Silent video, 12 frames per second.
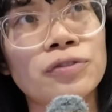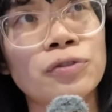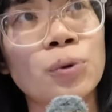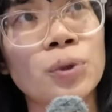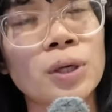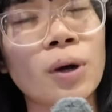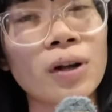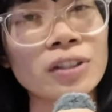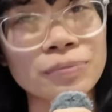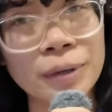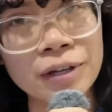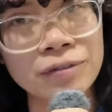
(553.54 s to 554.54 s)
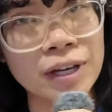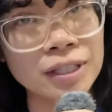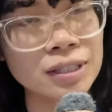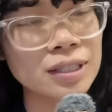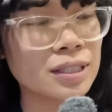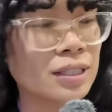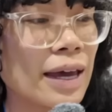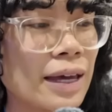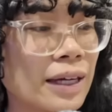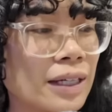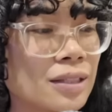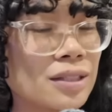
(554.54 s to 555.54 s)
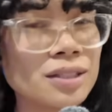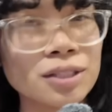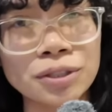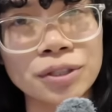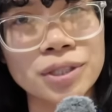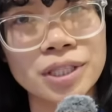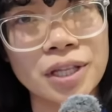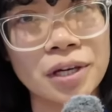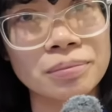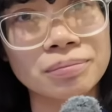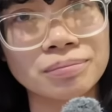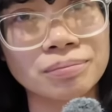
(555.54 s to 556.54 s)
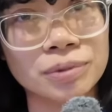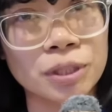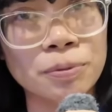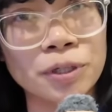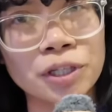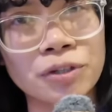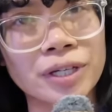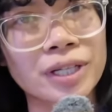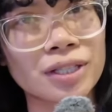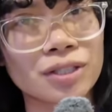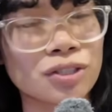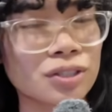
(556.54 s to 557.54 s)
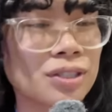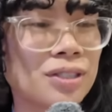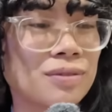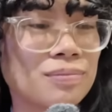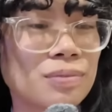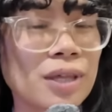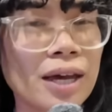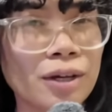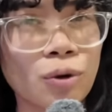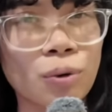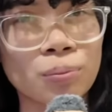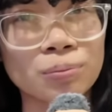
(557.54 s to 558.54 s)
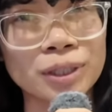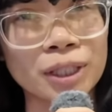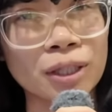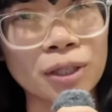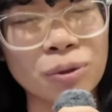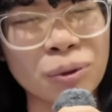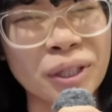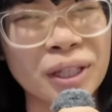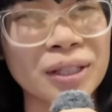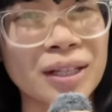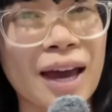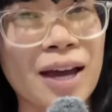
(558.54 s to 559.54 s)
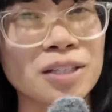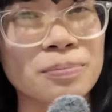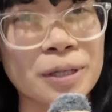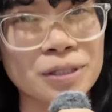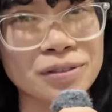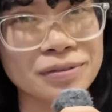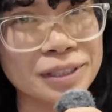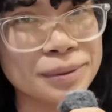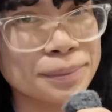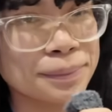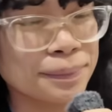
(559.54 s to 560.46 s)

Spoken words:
for all of my events and still using them. They're pretty great, just that little annoying aspect of it.